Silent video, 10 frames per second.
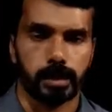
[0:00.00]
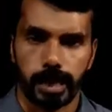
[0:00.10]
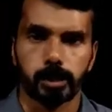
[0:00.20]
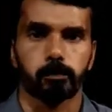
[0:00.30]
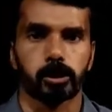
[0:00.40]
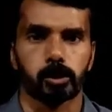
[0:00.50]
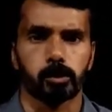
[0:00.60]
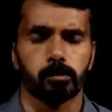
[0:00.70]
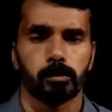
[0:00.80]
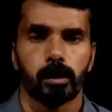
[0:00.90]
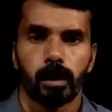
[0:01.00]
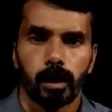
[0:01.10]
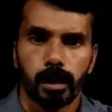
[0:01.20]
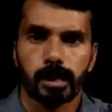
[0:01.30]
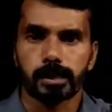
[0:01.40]
x plus 2,
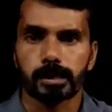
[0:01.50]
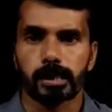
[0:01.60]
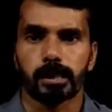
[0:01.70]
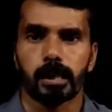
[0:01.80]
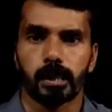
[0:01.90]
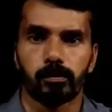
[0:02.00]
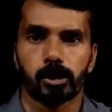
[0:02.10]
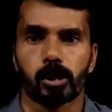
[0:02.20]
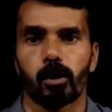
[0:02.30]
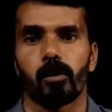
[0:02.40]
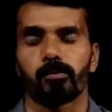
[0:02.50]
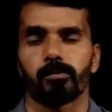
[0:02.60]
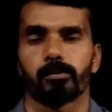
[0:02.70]
let us see the division of